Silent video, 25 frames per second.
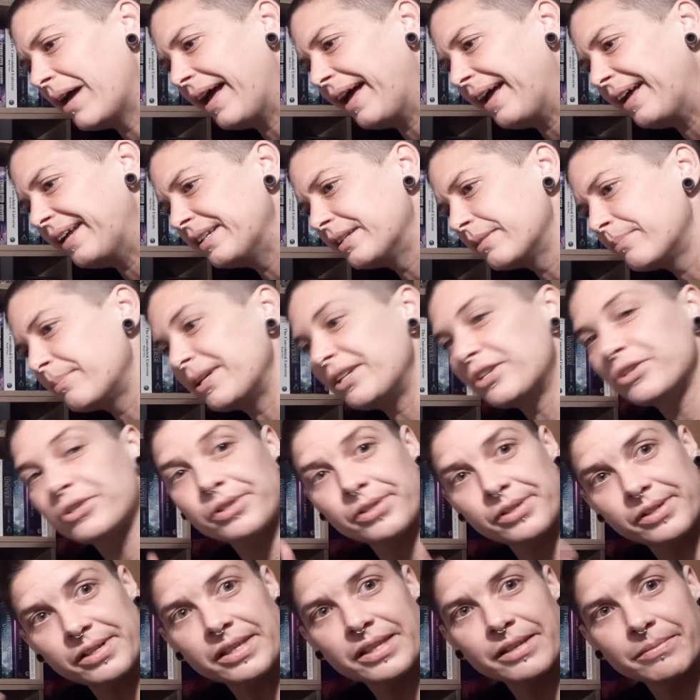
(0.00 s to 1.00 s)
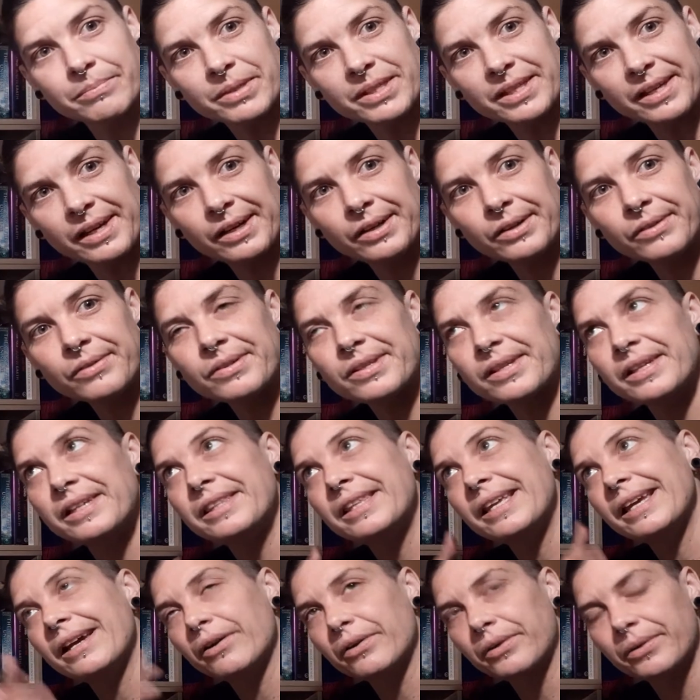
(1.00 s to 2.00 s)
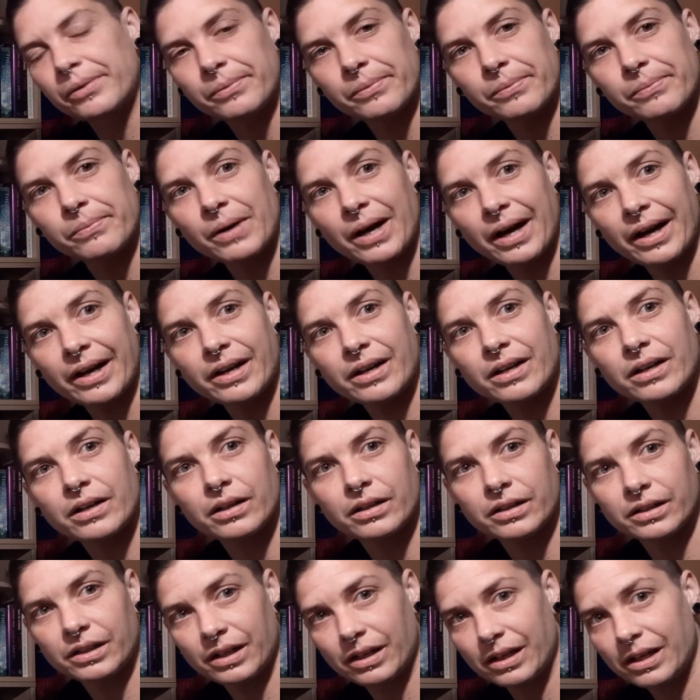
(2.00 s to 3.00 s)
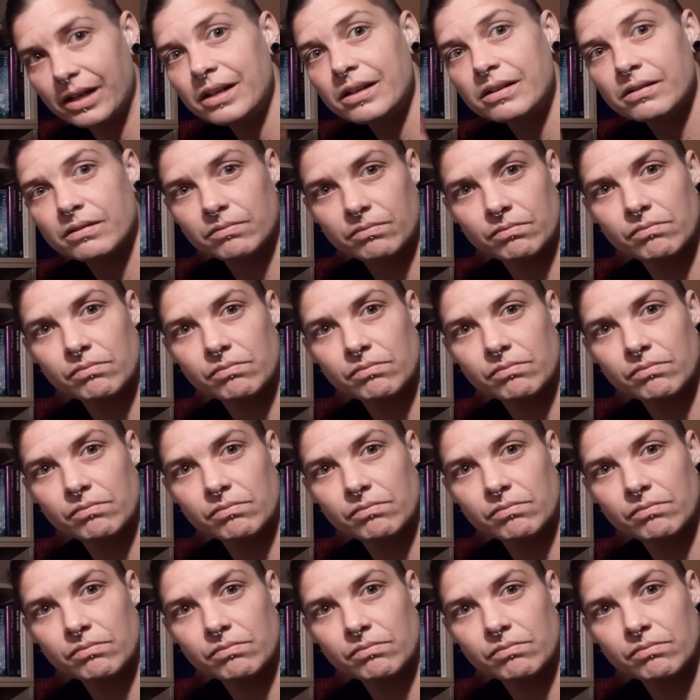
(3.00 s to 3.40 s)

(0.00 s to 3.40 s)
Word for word: and be true to themselves in their own way okay